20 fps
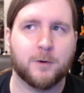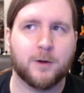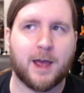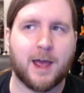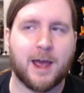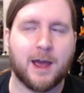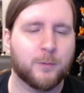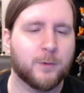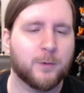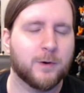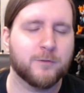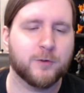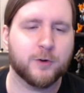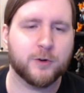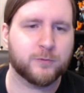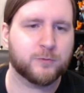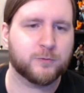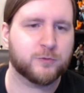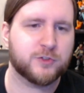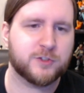
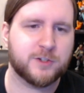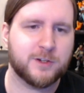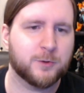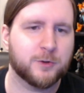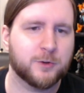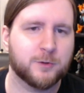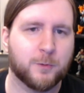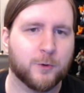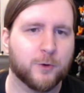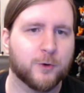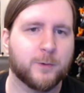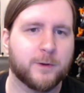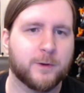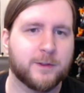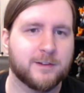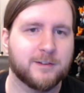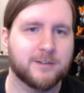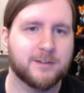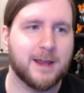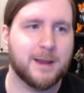however she was born
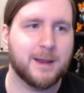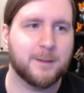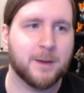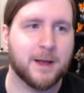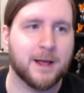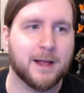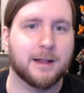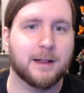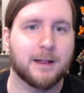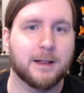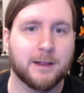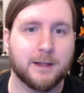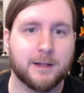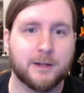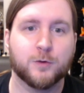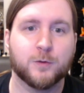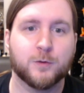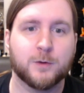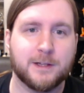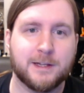with his name
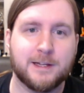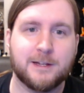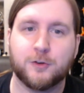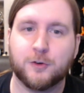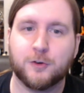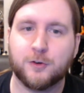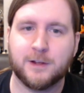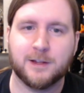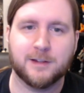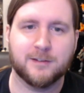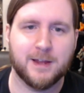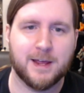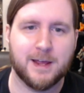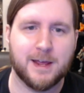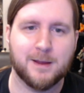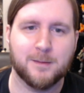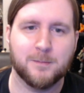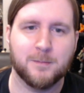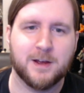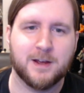literally took his
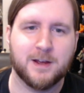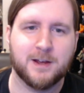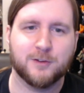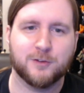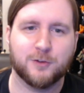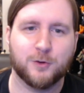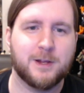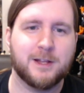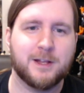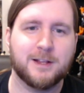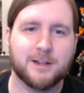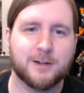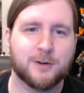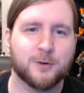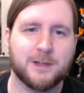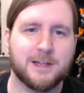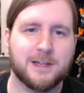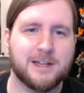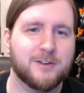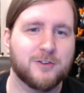name. So he
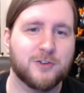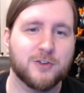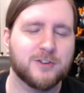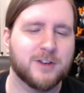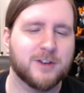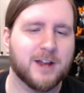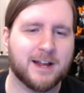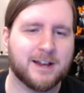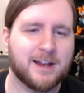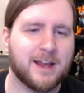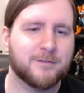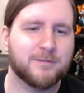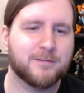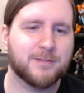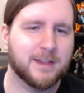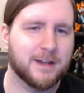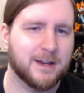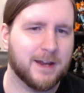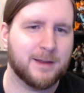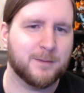literally does not
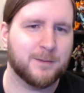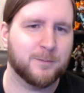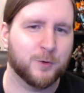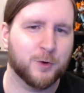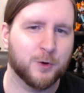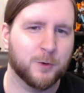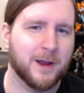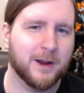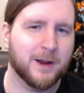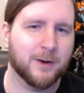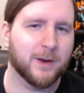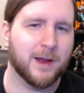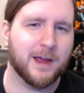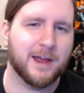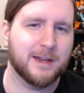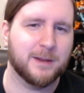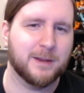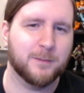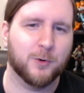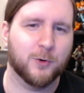have the name Kubera
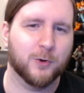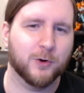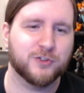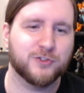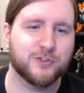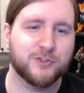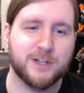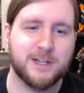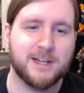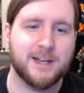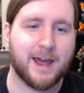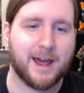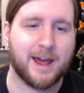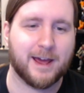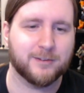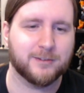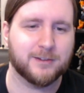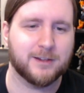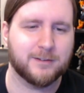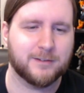anymore. She
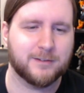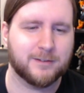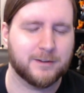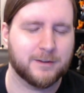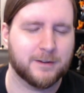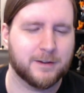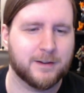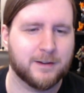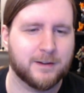has it.